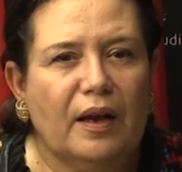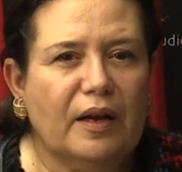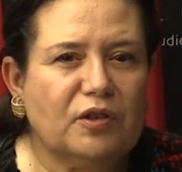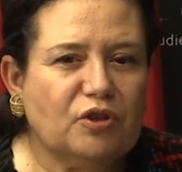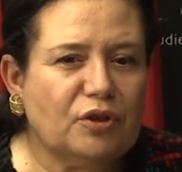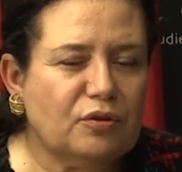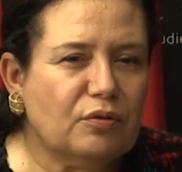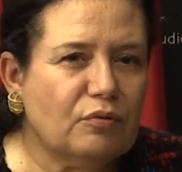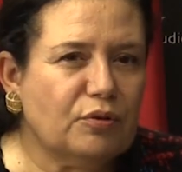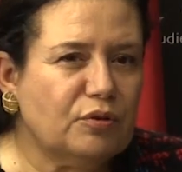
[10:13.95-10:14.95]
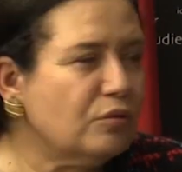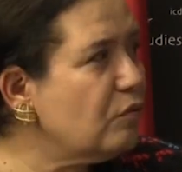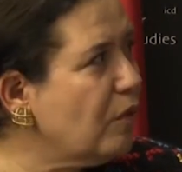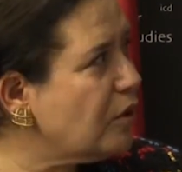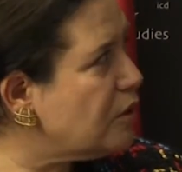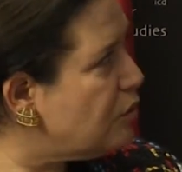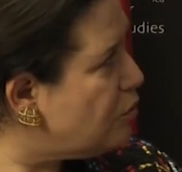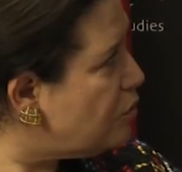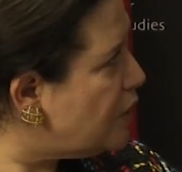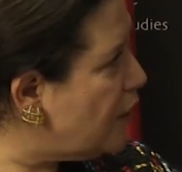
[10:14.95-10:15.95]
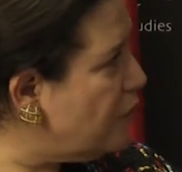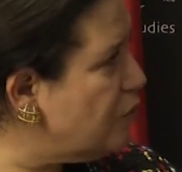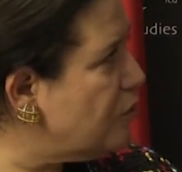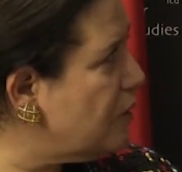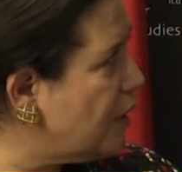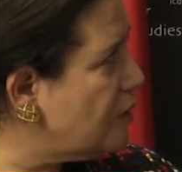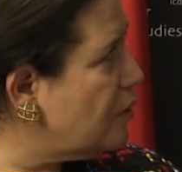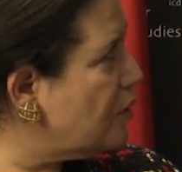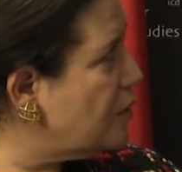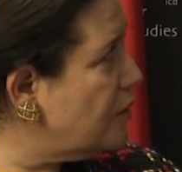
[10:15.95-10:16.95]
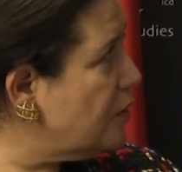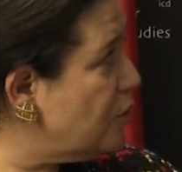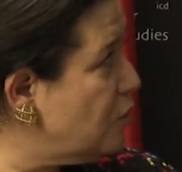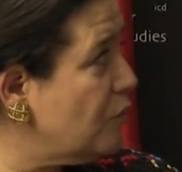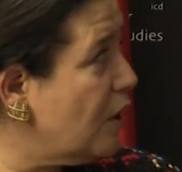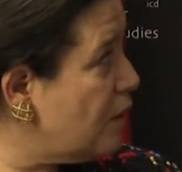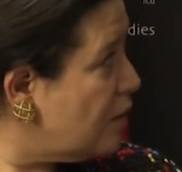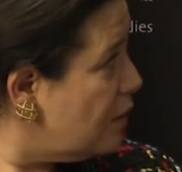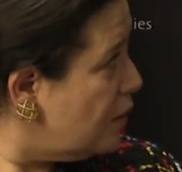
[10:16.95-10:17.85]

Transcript: I just also wanted to tell you that since you are